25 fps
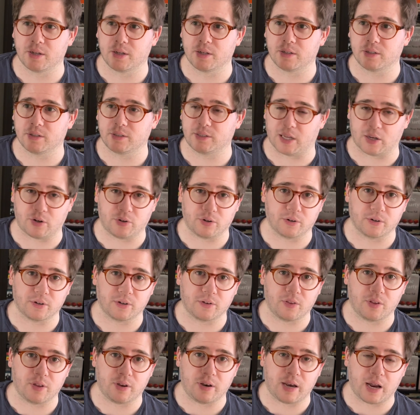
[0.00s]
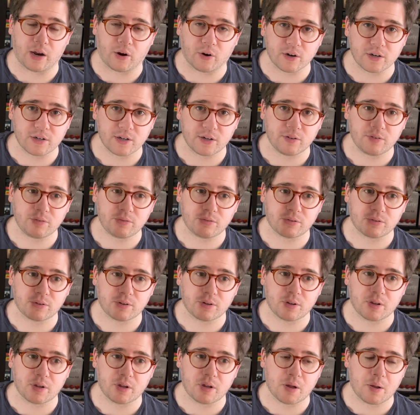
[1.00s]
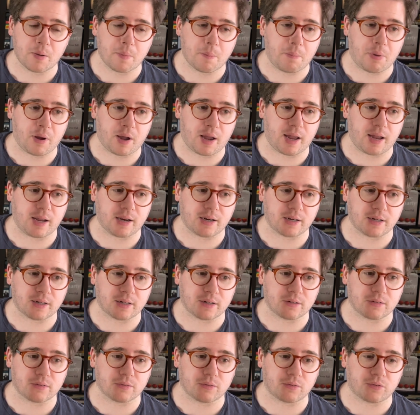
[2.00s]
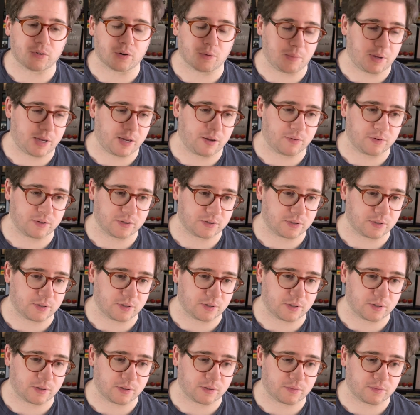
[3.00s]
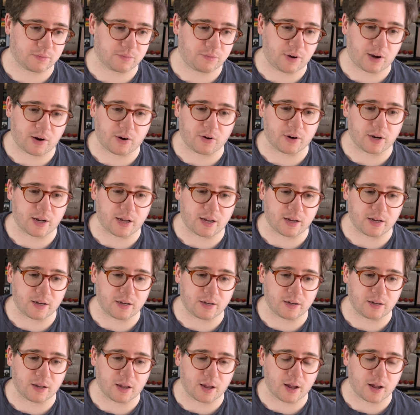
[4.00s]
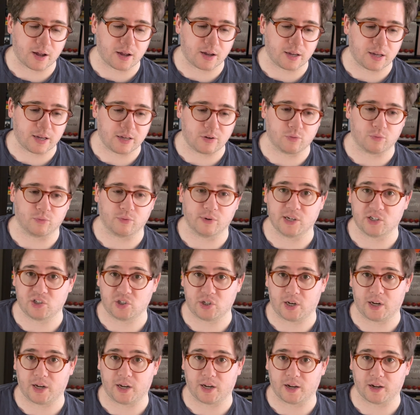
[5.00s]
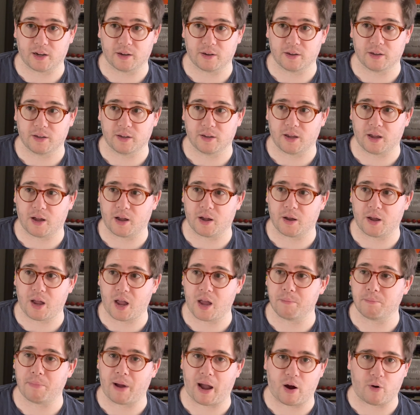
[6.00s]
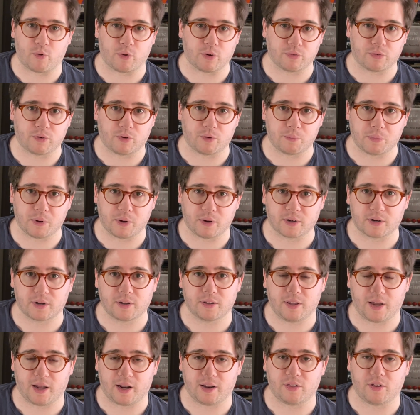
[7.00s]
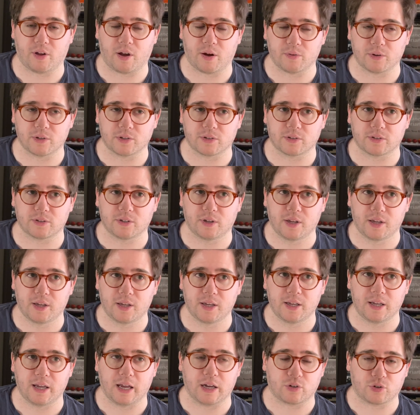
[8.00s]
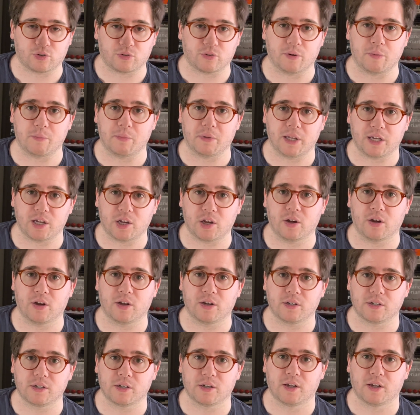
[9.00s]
centered in the narrative. But for me, it was a very enriching and powerful book that I thought was extremely good.